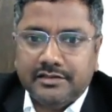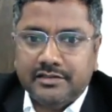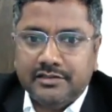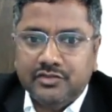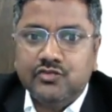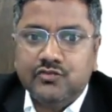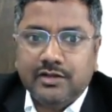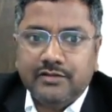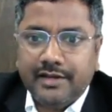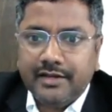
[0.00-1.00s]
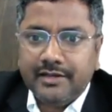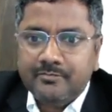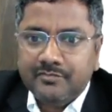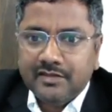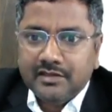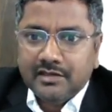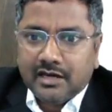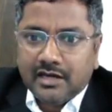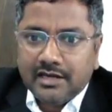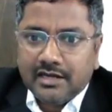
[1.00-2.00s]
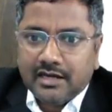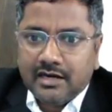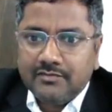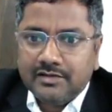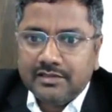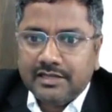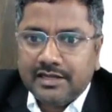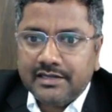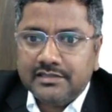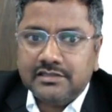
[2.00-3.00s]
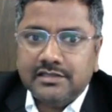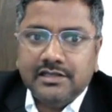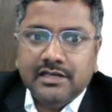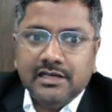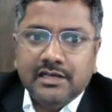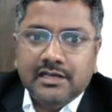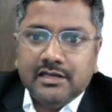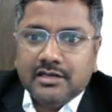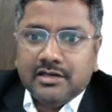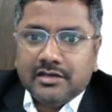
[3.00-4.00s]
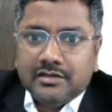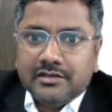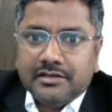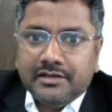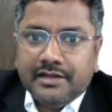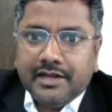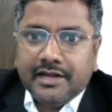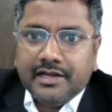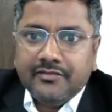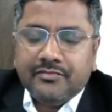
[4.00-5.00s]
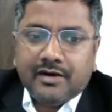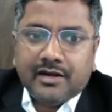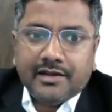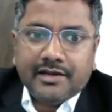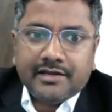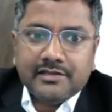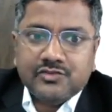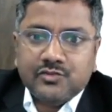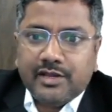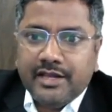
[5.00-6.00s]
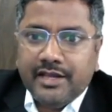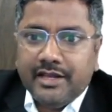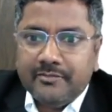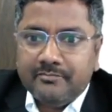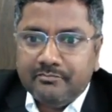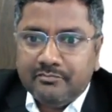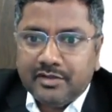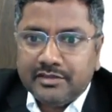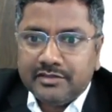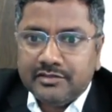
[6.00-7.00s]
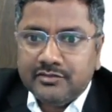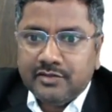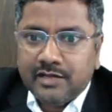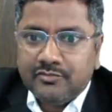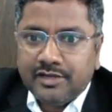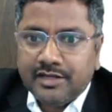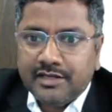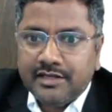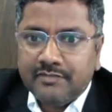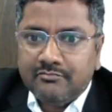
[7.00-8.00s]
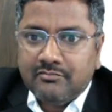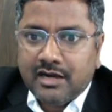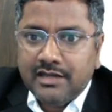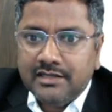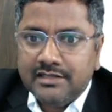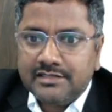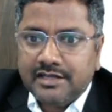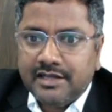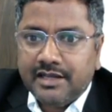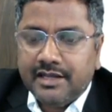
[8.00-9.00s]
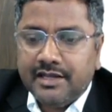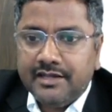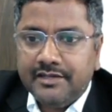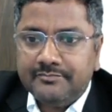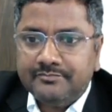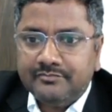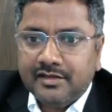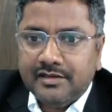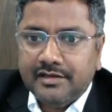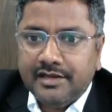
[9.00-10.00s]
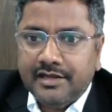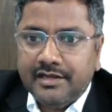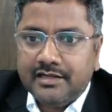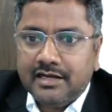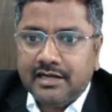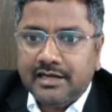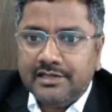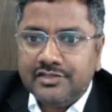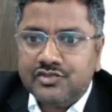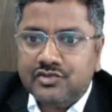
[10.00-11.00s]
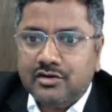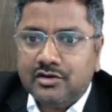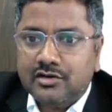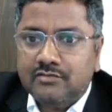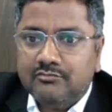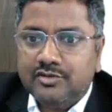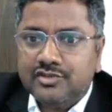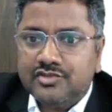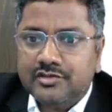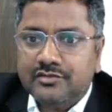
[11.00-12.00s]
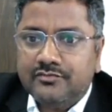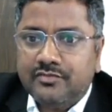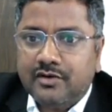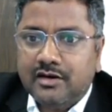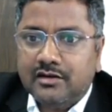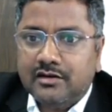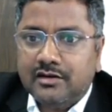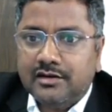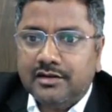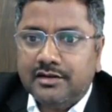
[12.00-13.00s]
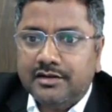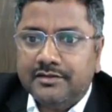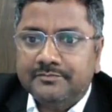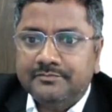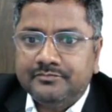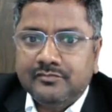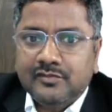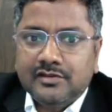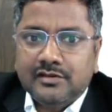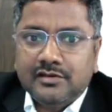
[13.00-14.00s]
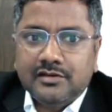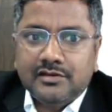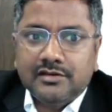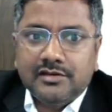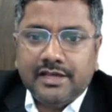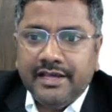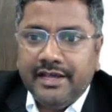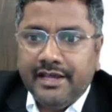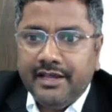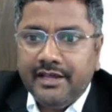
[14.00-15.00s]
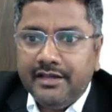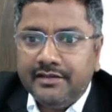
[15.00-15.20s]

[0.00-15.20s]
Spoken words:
usual way, and after that negative for reactant. So A, you have to take here minus A, delta H naught combustion for A